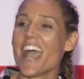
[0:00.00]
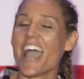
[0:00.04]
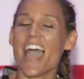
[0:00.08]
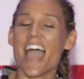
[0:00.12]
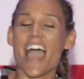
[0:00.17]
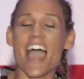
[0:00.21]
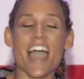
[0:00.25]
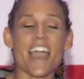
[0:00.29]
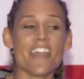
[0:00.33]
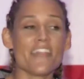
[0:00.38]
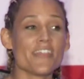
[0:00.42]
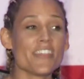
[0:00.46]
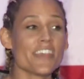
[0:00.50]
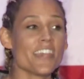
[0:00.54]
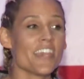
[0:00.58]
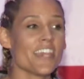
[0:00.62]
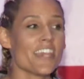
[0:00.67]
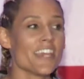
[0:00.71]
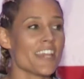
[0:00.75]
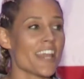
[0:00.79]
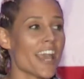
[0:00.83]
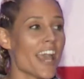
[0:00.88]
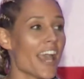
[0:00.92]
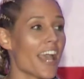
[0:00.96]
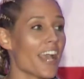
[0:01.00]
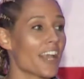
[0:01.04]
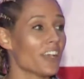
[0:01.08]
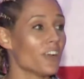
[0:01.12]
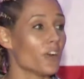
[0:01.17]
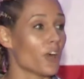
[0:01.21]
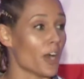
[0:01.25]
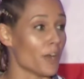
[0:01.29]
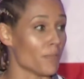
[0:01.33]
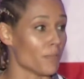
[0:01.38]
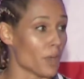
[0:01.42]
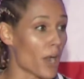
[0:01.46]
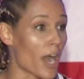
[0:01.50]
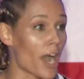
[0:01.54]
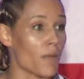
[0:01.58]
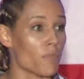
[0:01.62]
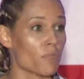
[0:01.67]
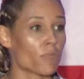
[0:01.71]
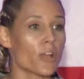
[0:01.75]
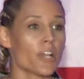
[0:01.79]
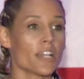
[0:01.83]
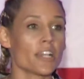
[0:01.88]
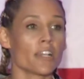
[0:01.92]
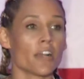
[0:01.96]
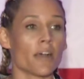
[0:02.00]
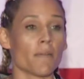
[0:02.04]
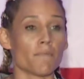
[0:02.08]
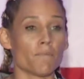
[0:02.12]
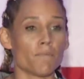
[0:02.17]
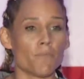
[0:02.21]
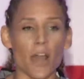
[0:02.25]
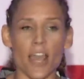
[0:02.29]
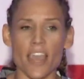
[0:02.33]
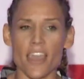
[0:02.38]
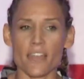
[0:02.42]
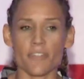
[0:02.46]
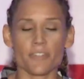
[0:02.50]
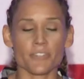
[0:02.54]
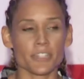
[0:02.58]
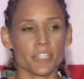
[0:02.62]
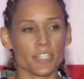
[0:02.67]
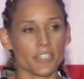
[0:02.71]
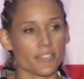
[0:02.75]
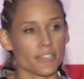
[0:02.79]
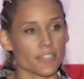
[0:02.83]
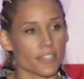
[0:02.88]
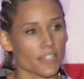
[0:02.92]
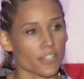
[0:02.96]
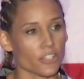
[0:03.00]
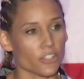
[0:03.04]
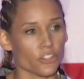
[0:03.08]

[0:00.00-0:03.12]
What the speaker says: And then I'm running, everything's,